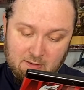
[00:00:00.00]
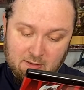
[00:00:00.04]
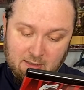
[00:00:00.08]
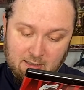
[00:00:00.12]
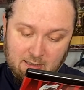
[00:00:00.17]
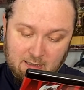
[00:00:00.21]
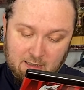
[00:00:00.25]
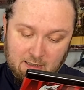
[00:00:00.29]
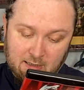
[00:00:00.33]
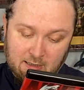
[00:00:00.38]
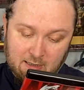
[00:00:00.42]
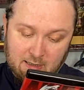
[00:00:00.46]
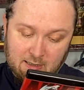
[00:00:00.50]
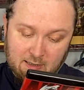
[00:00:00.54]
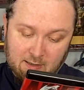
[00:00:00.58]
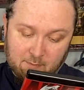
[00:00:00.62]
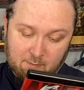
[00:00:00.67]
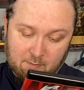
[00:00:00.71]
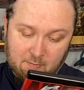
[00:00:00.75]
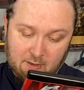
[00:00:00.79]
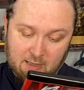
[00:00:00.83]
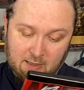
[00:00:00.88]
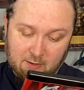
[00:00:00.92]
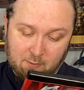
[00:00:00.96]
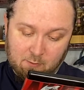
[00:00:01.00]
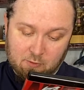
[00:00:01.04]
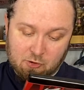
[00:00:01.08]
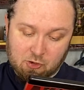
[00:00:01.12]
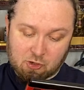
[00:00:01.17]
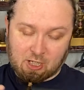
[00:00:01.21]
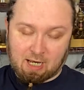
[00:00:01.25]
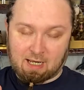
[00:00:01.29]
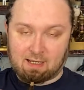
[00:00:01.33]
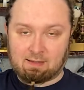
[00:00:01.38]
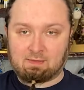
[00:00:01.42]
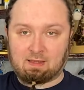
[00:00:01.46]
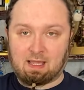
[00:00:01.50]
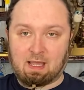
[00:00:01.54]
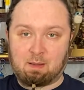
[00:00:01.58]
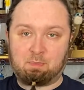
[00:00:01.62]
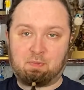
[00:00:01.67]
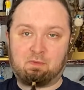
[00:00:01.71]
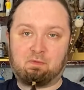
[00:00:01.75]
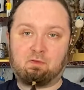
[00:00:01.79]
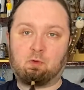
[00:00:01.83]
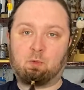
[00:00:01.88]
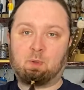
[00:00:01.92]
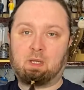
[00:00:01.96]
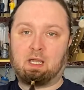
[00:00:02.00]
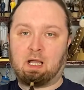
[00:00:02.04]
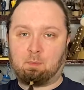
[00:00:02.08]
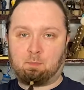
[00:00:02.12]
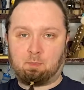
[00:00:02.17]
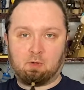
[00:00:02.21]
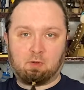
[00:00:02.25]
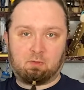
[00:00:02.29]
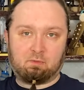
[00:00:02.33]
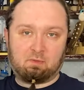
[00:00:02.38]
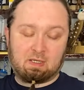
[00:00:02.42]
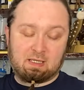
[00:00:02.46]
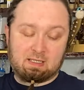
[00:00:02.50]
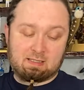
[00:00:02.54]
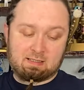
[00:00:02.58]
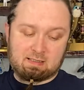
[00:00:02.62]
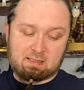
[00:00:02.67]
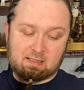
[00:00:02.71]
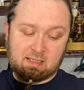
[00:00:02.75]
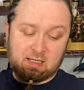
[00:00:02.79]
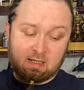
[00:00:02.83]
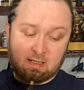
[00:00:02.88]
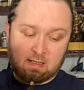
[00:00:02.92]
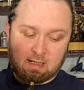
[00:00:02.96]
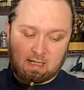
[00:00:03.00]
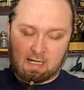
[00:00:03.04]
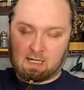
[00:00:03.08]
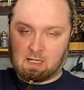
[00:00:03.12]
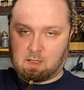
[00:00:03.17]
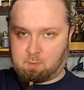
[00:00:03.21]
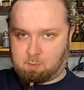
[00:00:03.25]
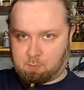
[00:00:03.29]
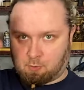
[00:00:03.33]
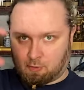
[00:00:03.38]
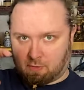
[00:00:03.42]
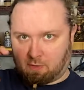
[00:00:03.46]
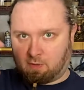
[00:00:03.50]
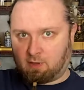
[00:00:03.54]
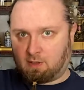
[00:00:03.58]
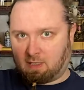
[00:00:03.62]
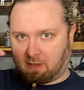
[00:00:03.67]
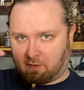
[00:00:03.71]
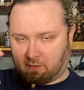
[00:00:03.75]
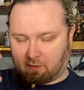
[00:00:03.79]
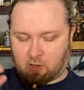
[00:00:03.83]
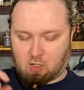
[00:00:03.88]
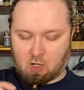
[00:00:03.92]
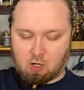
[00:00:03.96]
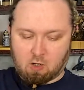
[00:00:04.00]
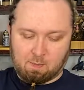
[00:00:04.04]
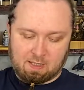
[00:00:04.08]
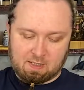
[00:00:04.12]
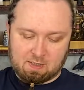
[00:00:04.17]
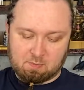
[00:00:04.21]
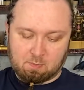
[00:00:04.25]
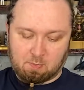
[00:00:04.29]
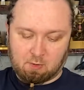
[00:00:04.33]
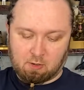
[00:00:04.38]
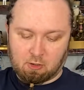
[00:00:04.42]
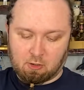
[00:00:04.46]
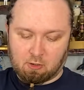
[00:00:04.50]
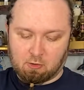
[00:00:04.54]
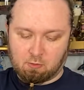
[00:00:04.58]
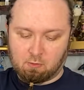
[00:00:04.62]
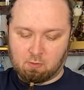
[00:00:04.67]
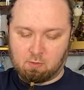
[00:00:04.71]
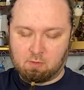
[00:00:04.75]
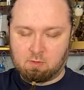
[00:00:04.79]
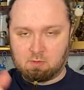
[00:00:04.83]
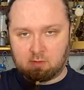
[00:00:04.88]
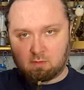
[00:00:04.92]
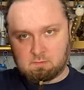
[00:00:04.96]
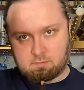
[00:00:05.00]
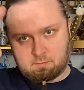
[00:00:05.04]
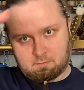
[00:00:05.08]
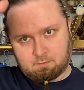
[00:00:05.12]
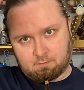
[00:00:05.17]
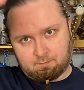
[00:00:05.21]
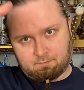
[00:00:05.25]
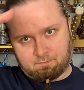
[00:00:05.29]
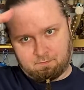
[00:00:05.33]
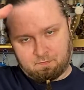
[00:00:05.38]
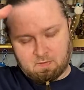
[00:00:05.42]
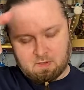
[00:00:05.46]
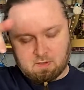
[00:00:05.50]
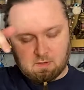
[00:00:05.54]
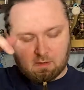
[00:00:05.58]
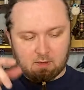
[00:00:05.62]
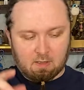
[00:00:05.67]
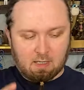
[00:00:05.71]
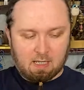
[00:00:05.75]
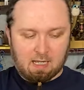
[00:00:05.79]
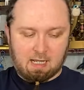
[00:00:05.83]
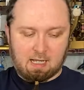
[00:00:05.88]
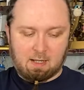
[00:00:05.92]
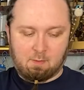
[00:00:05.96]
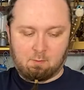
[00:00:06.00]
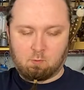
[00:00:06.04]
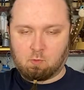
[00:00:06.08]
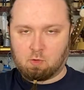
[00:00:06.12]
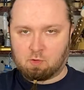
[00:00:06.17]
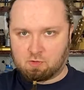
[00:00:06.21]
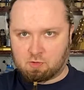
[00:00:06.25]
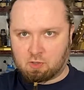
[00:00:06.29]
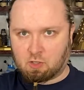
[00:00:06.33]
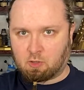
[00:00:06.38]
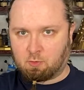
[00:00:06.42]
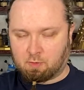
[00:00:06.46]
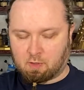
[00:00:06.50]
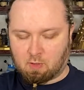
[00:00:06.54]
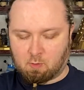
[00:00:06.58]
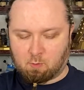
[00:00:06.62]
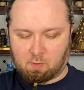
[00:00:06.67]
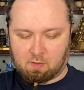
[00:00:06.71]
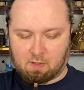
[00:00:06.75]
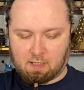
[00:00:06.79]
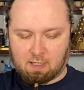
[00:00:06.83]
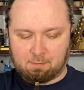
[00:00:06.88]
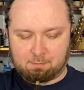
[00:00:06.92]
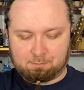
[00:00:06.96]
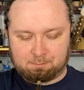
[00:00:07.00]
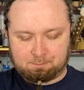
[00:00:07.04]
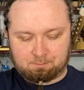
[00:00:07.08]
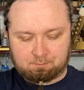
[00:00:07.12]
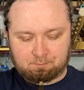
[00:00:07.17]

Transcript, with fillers: Um, I will check that before we upload this, and I'll put in the comments below um, what's going on with that.